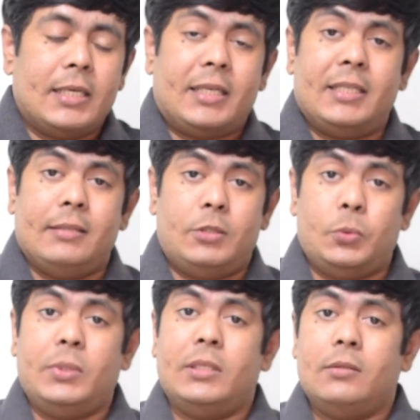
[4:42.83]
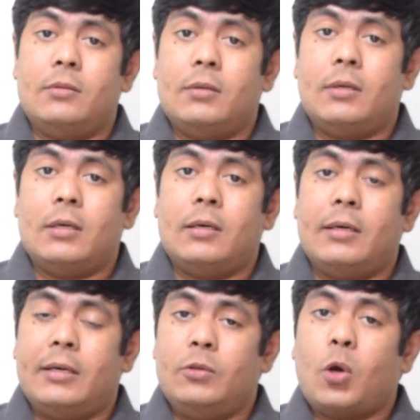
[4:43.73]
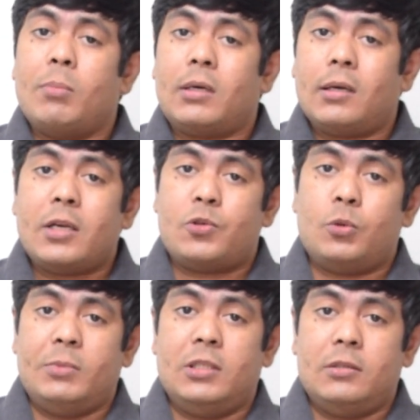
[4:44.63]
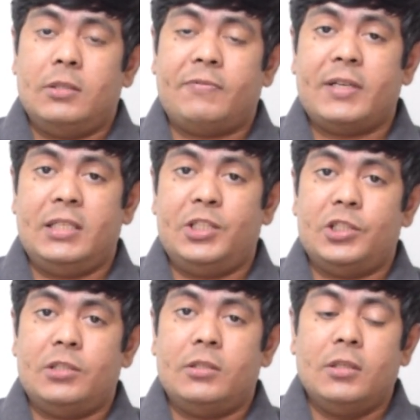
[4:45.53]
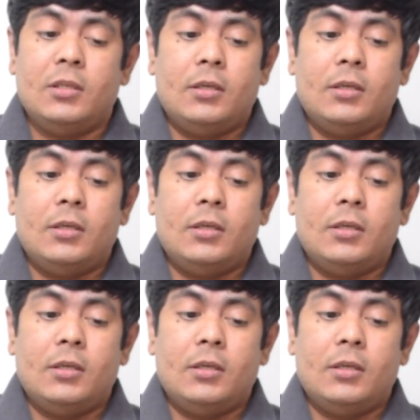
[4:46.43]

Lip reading: like I do in a normal classroom if I teach in